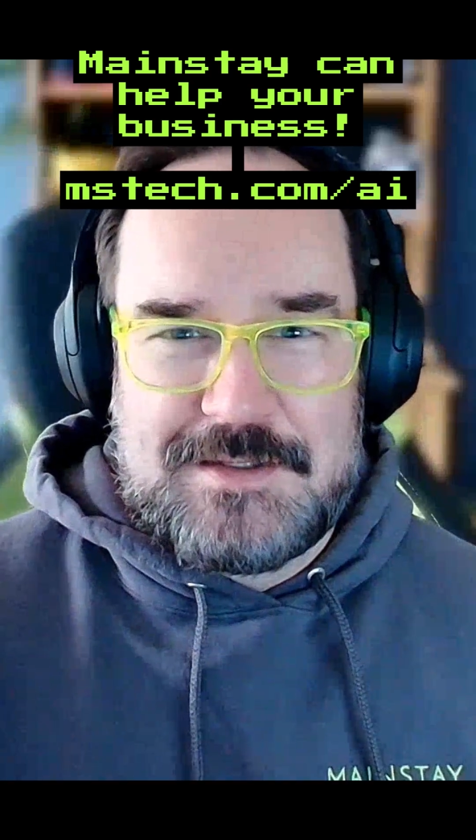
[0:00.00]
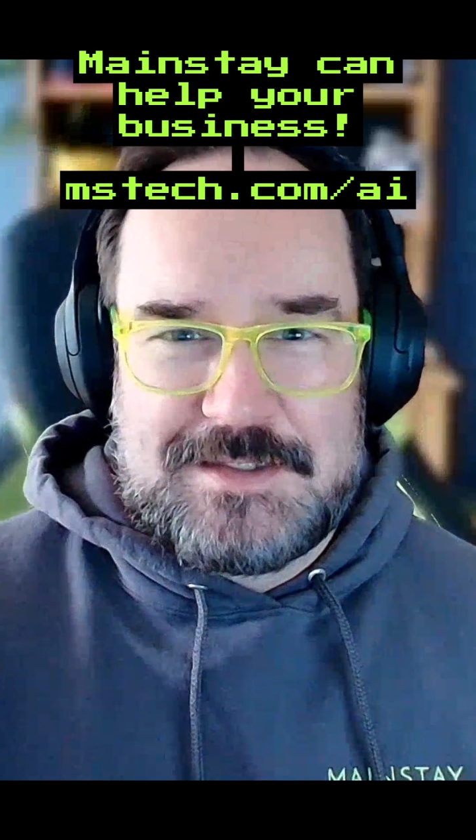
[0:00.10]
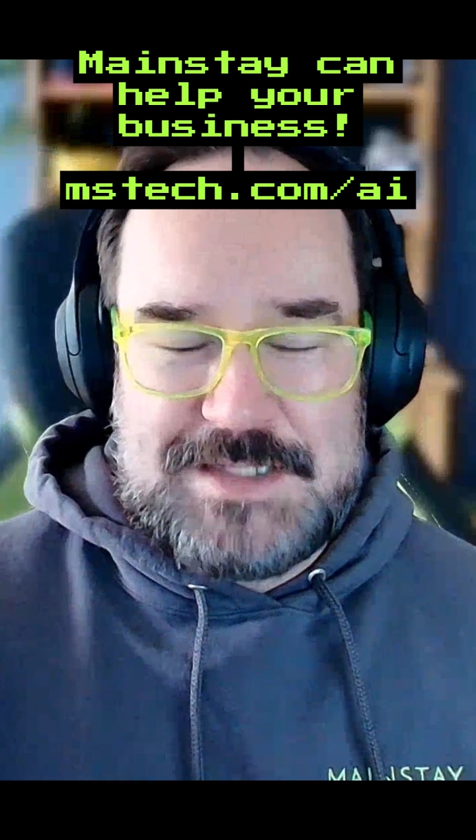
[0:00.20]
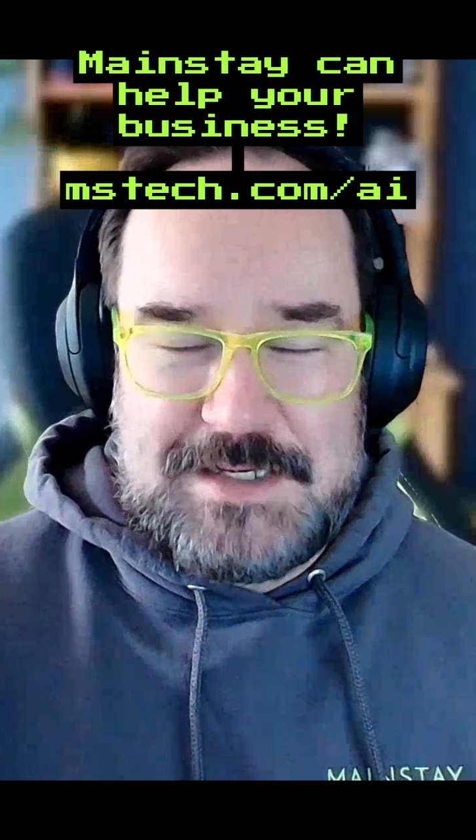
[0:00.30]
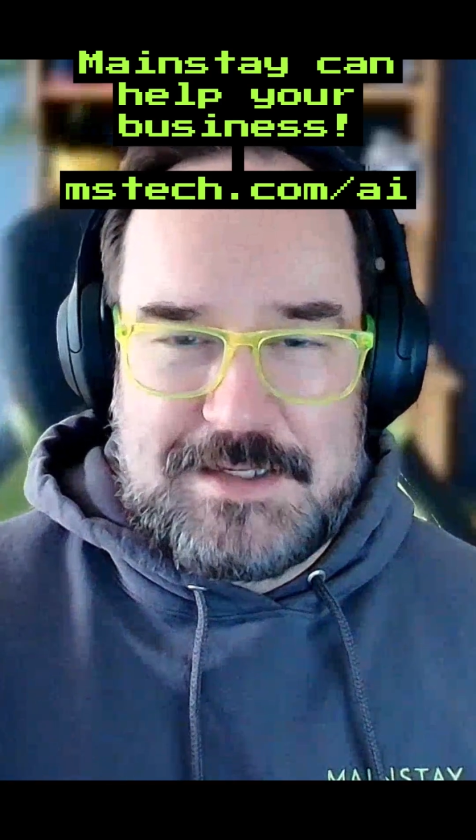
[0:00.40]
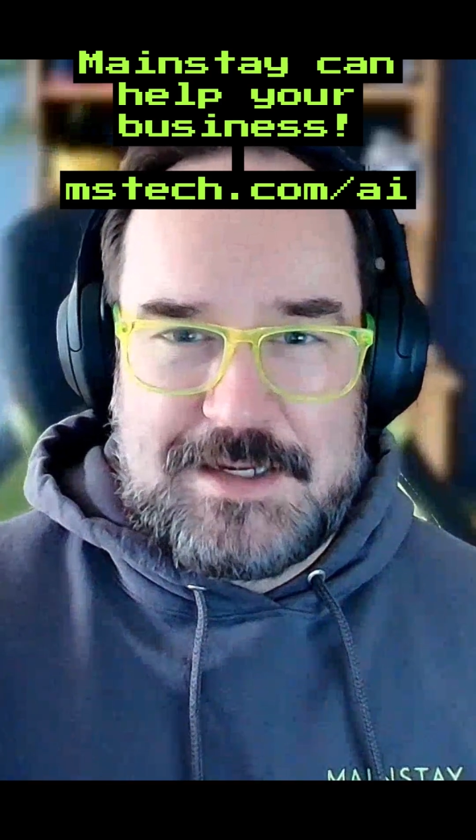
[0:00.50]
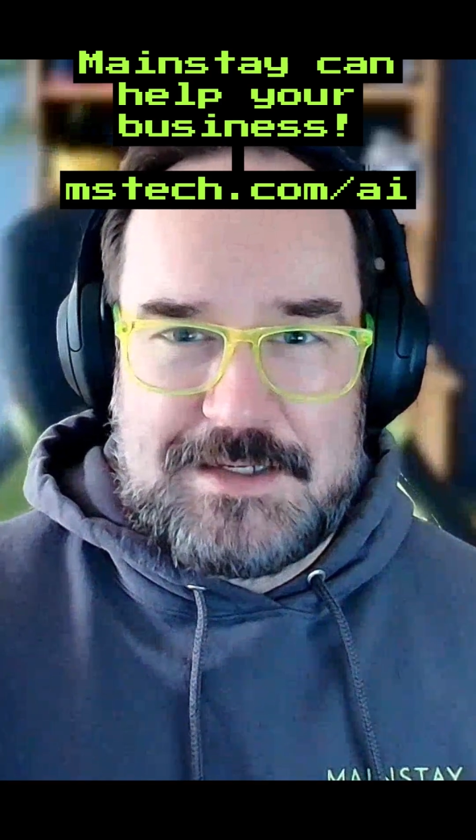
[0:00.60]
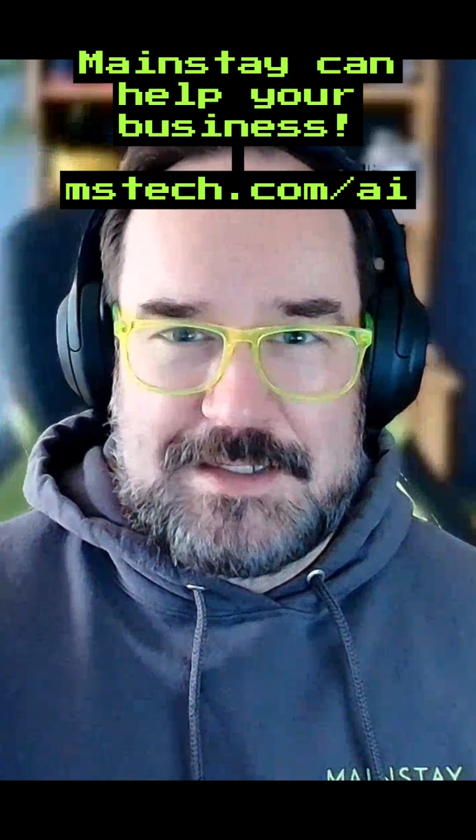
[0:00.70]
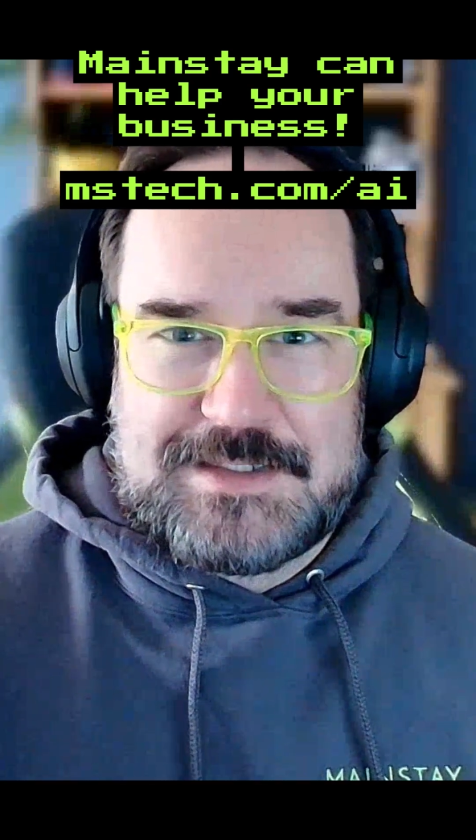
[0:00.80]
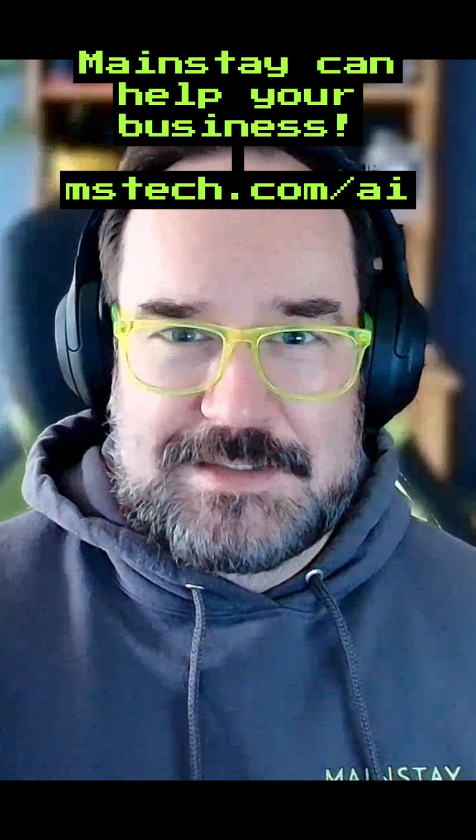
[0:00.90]
the data
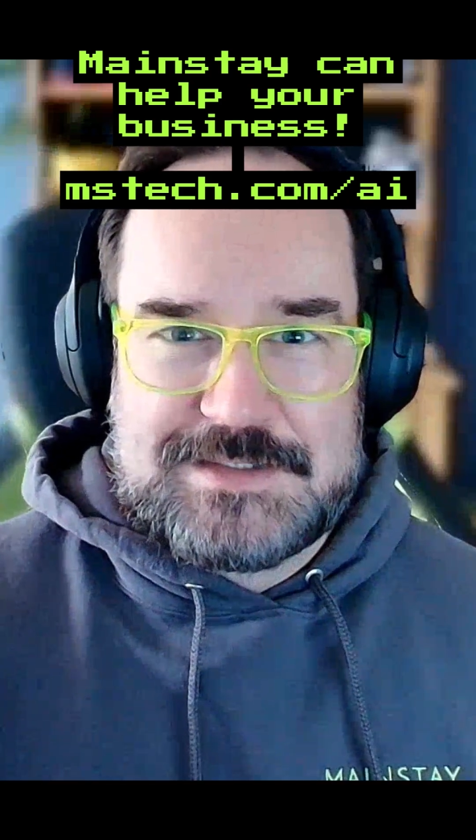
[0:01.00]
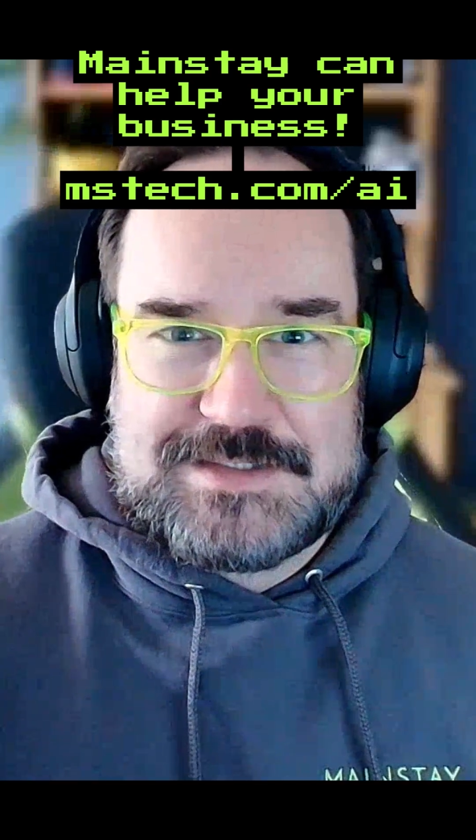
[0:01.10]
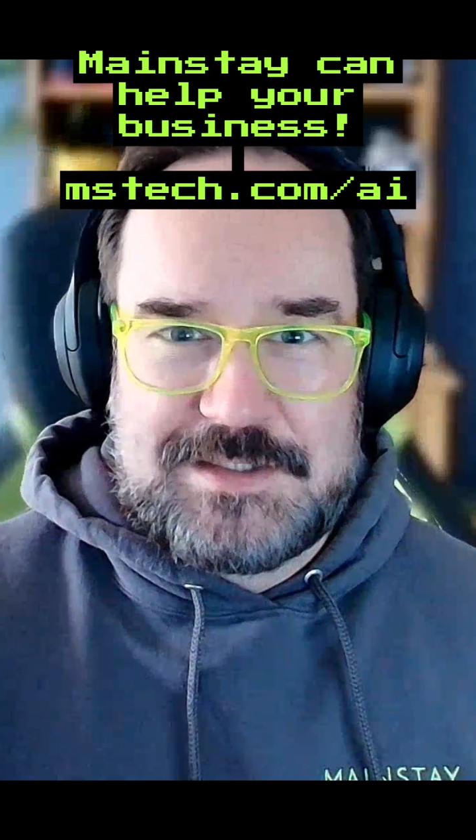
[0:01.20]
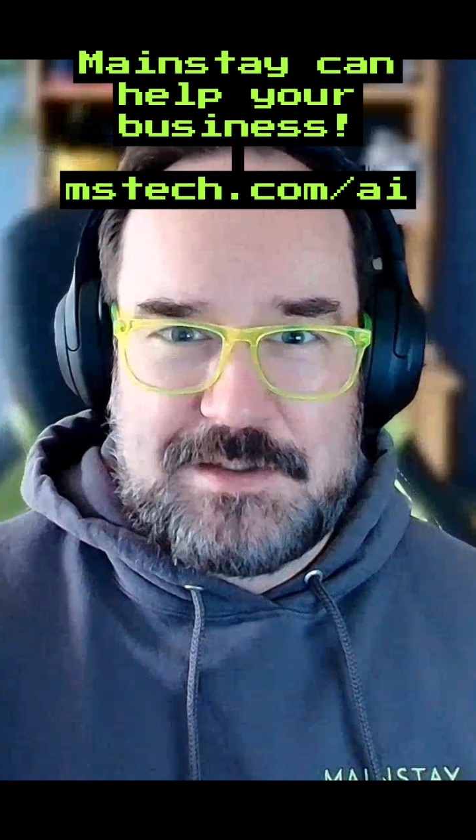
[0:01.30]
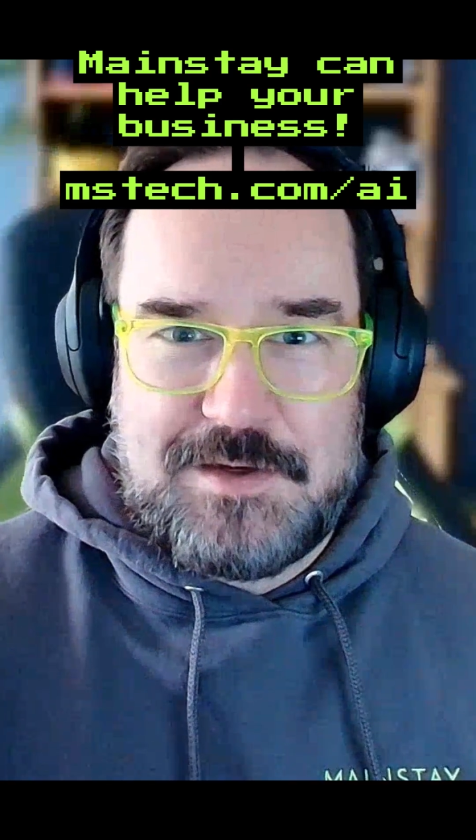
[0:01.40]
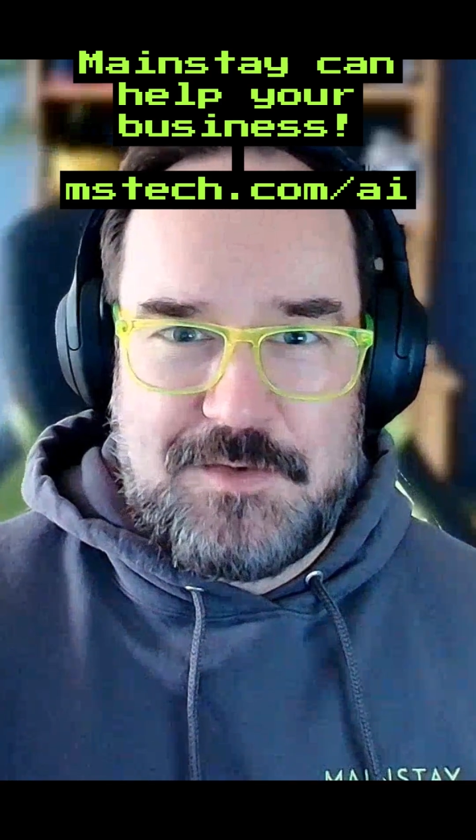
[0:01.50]
that is